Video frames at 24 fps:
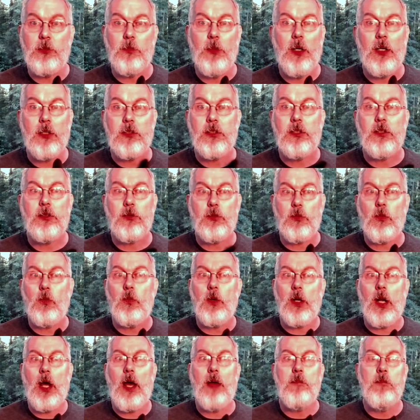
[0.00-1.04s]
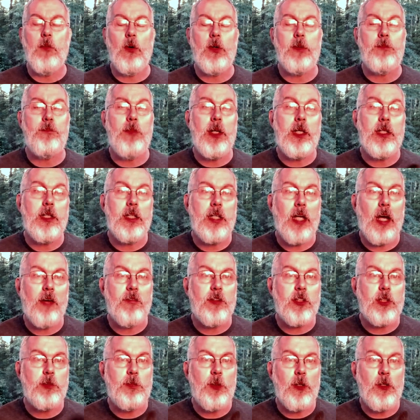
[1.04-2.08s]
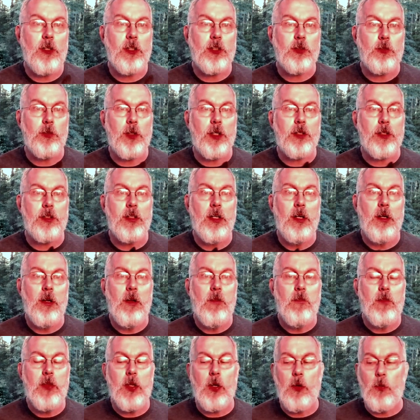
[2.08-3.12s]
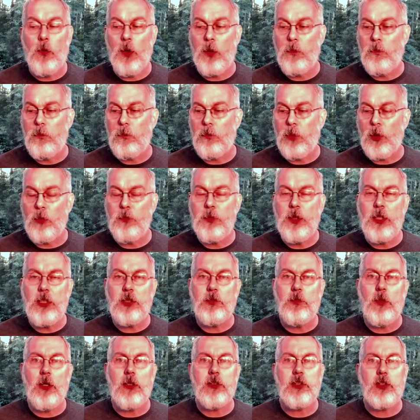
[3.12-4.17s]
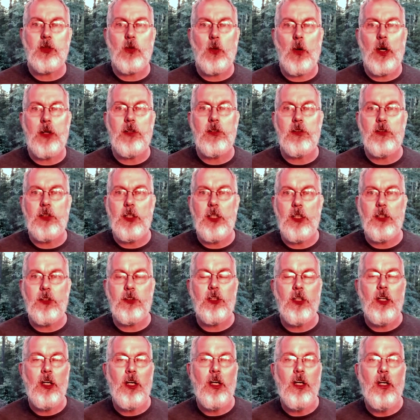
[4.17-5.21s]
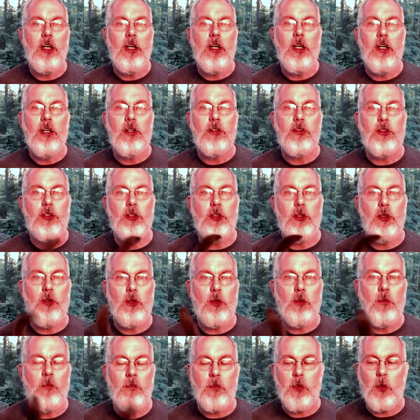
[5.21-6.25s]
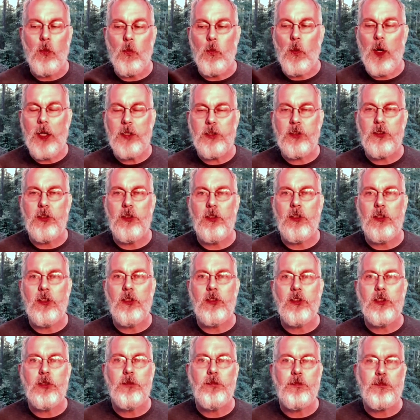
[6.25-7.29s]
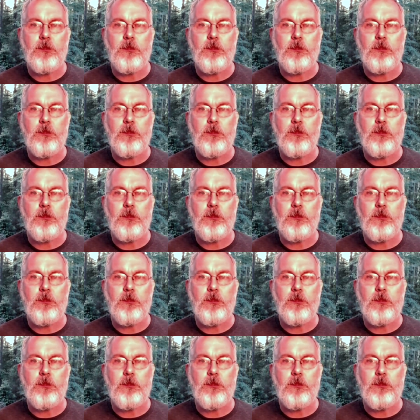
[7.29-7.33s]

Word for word: monks, is what I mainly have experience with, when Burmese monks try to teach to Westerners,